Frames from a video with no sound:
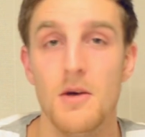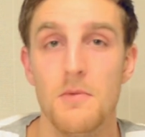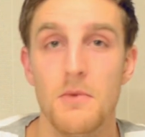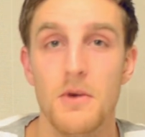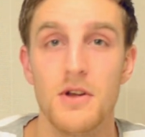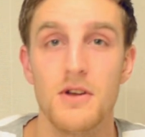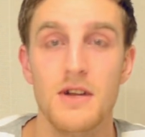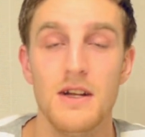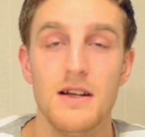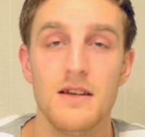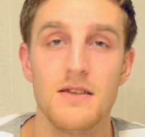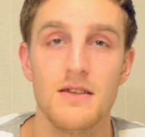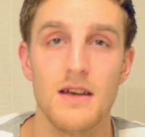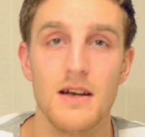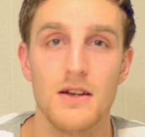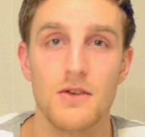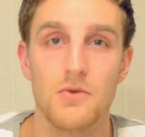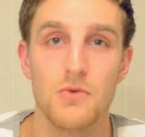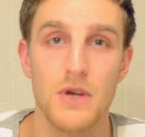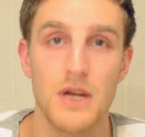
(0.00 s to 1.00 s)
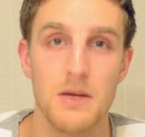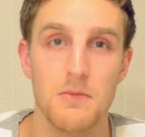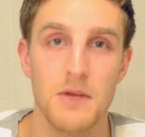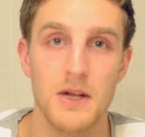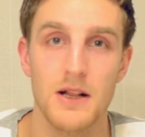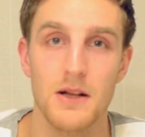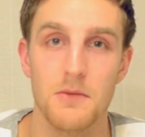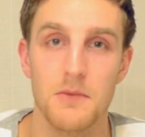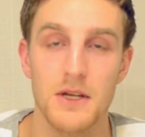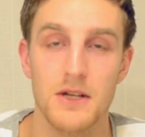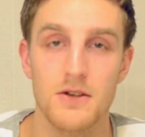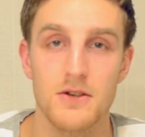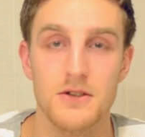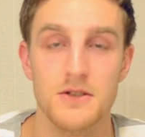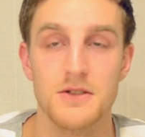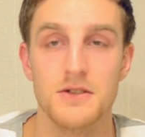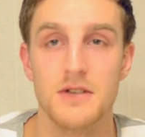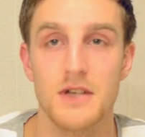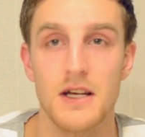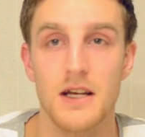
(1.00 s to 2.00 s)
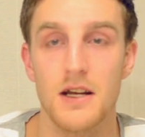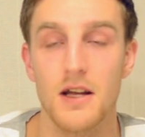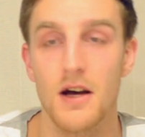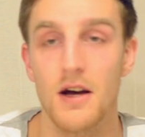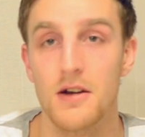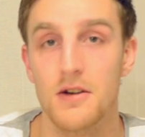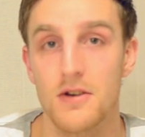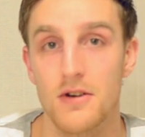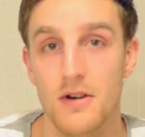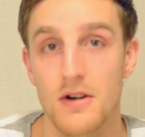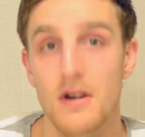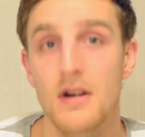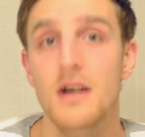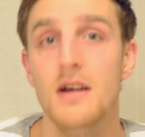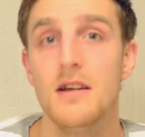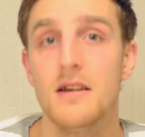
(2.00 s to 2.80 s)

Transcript: but let's say 20 millimeters and under.